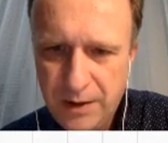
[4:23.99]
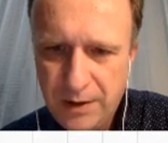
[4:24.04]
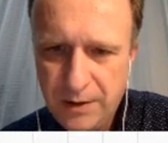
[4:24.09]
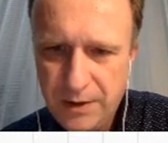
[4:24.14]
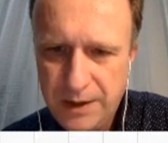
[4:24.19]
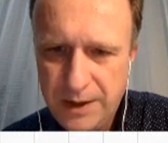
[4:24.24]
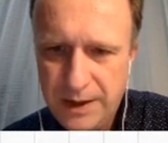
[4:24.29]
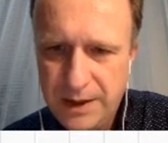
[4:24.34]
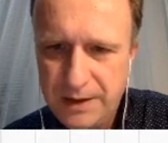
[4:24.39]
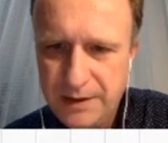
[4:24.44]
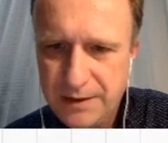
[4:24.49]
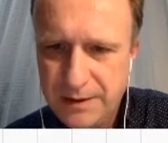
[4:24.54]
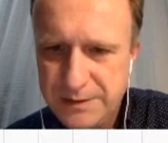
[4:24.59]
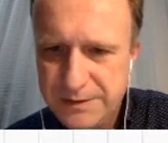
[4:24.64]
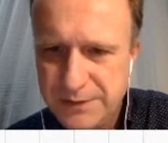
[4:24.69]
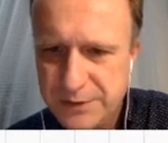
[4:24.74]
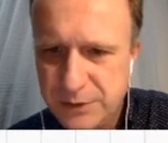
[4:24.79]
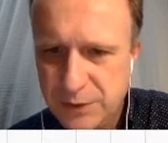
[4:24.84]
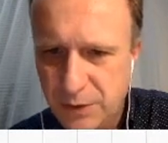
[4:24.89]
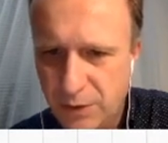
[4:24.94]
Okay,
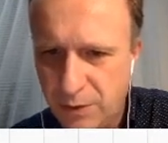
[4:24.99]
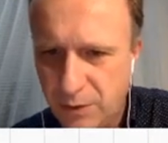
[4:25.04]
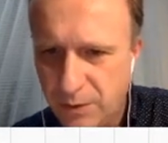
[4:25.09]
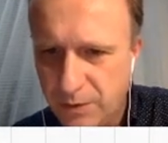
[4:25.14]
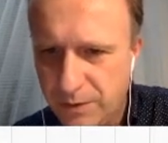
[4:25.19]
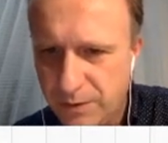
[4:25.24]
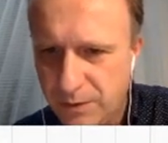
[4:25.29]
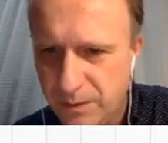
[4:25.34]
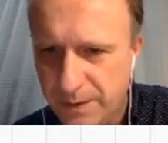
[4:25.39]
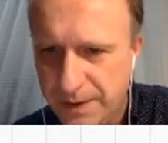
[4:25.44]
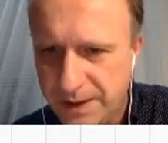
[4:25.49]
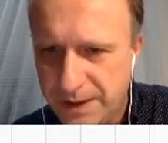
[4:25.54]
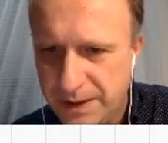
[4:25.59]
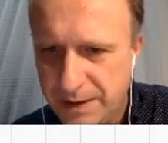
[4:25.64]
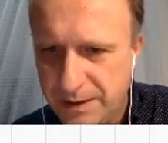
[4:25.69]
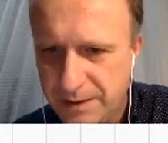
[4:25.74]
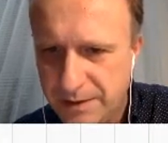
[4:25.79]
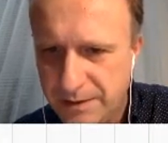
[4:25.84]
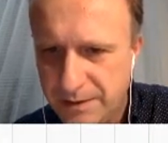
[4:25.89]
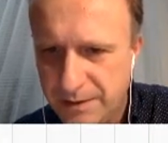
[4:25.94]
so we
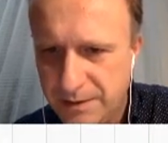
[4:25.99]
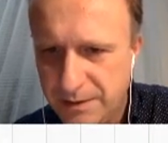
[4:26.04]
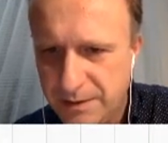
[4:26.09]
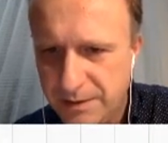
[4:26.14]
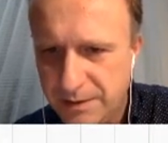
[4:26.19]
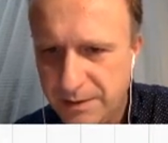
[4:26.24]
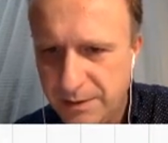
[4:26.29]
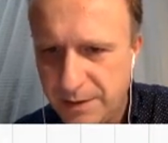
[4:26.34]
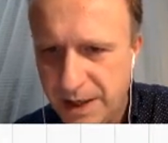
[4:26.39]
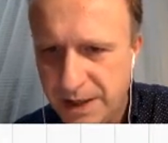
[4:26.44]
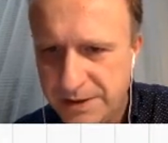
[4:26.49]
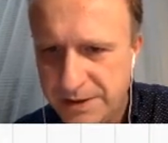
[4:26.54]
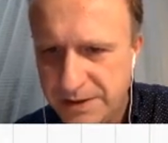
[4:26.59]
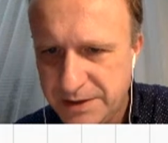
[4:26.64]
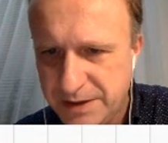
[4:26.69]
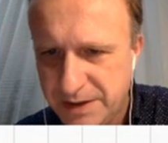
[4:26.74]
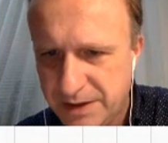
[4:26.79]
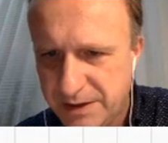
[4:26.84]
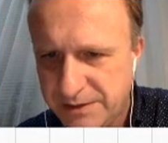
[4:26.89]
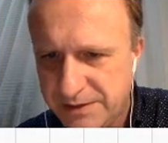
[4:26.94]
can write it
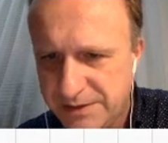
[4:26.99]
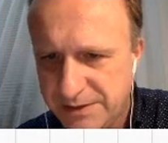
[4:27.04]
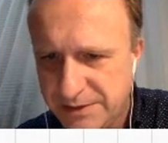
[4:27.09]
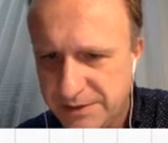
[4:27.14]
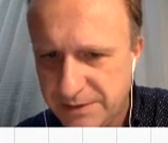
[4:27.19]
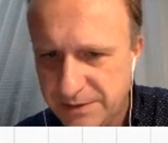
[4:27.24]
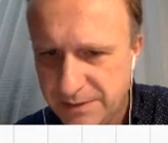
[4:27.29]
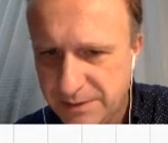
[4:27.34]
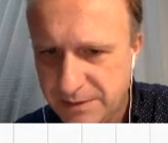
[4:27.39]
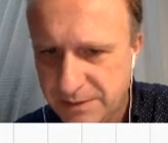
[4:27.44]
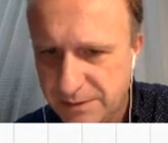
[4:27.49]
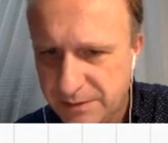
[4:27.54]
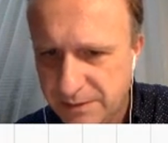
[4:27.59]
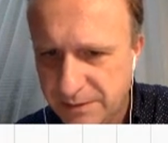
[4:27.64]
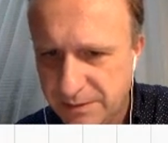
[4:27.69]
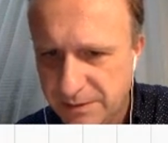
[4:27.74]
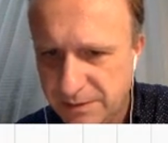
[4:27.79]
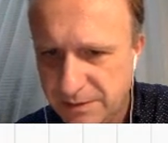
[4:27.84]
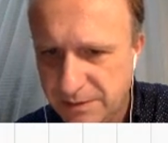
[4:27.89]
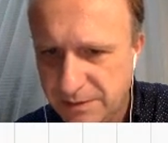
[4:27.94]
as
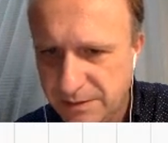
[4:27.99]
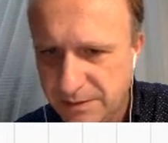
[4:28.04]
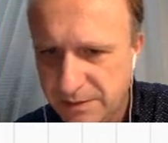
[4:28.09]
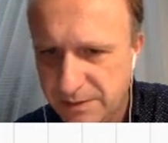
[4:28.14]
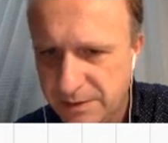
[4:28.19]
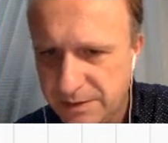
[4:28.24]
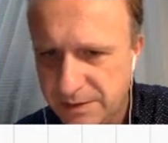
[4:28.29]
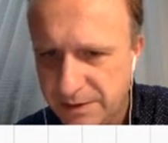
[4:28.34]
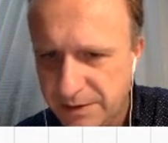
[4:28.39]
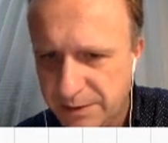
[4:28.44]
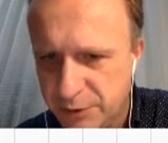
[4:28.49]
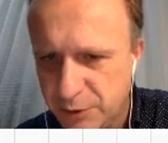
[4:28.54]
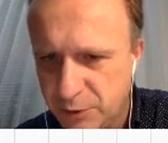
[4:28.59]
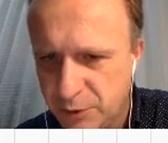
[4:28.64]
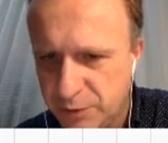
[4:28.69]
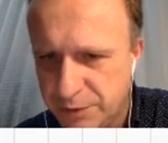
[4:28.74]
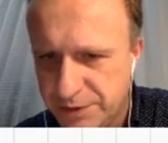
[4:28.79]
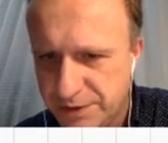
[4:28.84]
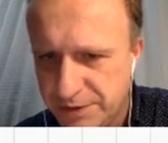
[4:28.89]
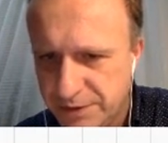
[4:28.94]
the third
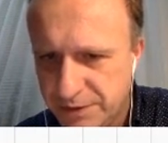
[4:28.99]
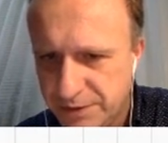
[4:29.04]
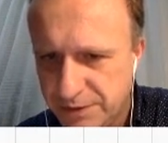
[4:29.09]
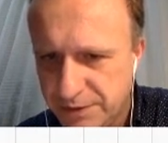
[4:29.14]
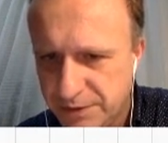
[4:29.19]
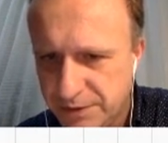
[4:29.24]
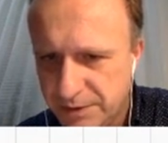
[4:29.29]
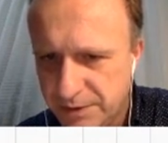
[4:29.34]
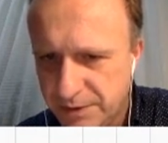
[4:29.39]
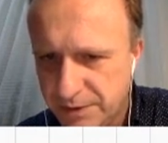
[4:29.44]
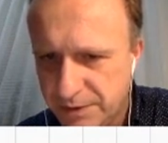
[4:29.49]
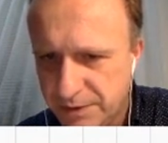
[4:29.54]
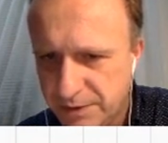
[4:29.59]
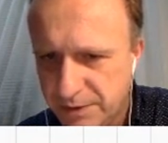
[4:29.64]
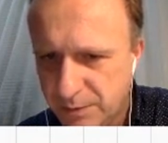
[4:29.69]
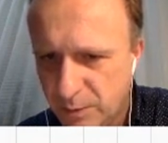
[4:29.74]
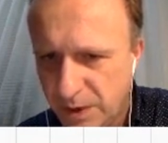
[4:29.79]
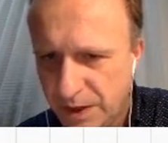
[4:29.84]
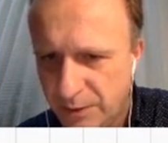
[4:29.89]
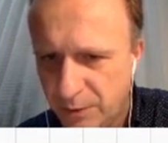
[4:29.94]
root,
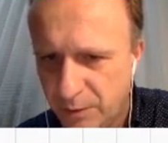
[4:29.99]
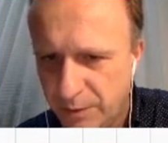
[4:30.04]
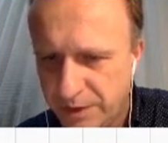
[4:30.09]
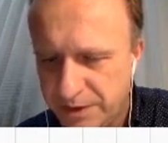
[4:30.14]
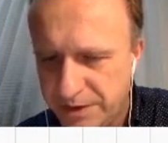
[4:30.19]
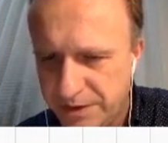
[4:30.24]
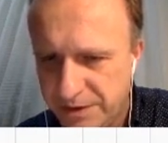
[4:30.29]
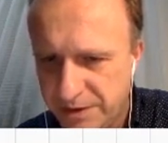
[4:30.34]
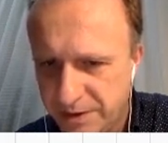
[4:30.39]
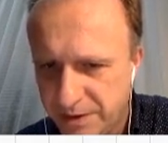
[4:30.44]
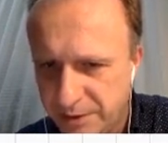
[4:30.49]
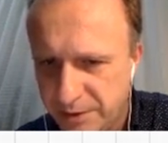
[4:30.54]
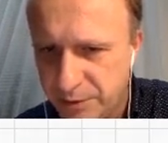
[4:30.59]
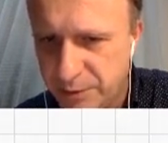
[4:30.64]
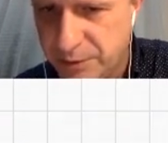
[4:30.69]
1 over the third root